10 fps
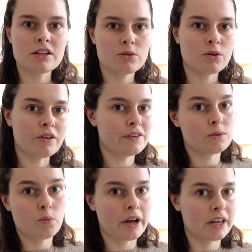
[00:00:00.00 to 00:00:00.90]
into an office
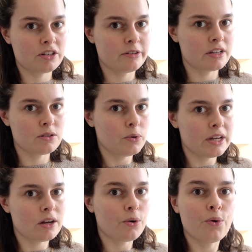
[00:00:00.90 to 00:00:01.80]
and working two days a
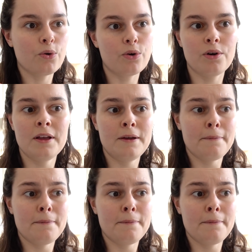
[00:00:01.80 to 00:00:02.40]
week or